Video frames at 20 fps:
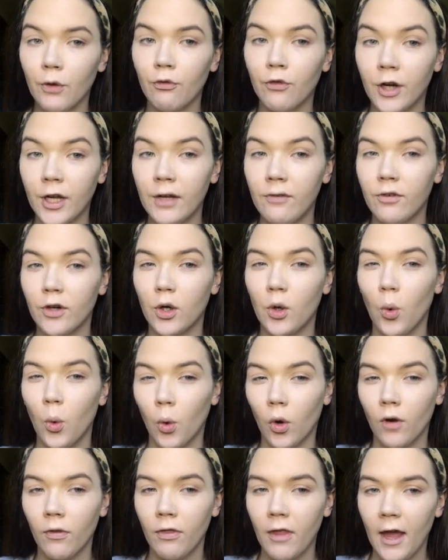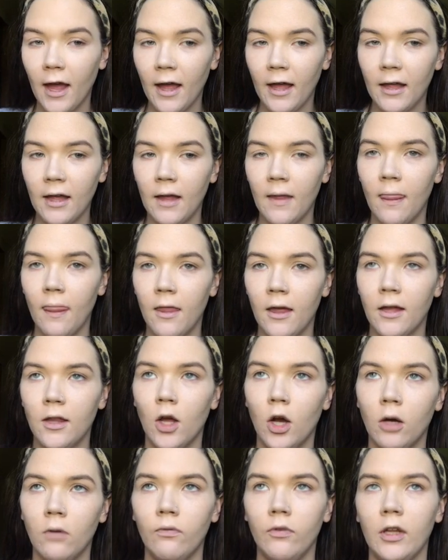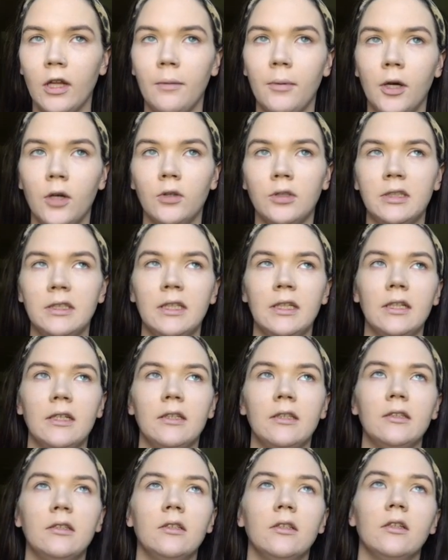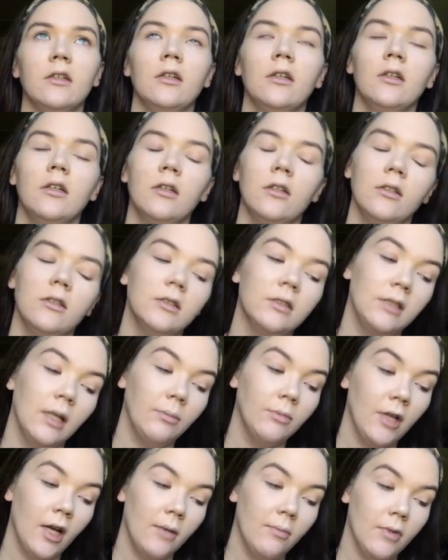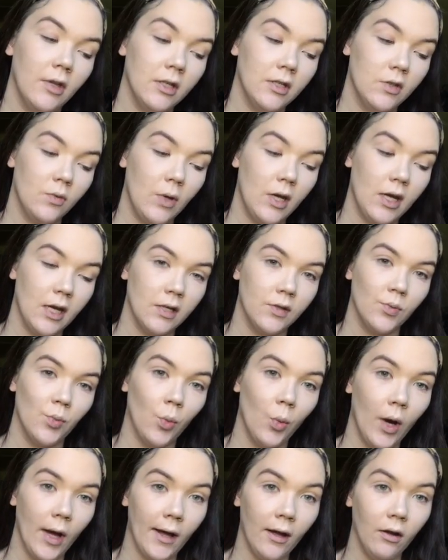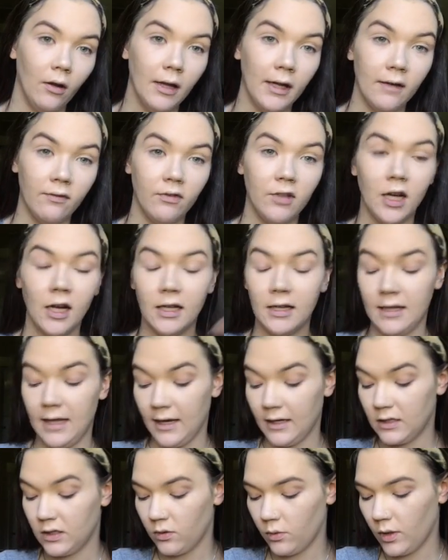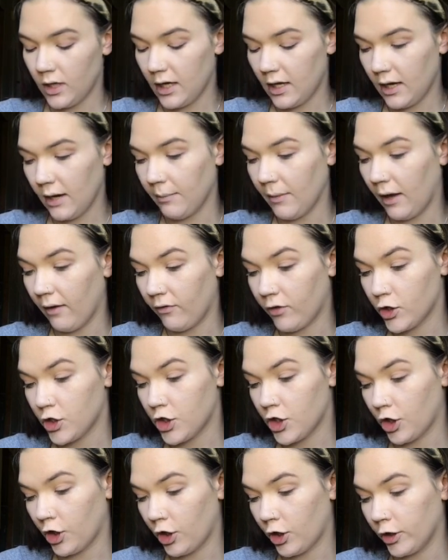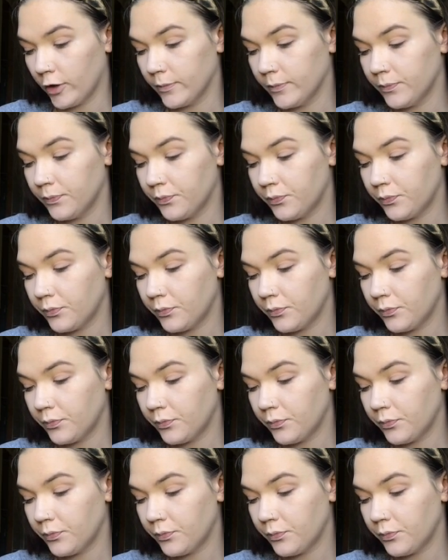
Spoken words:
re-record that and then hopefully post it sometime this week as well, if not next week. I'm not for sure.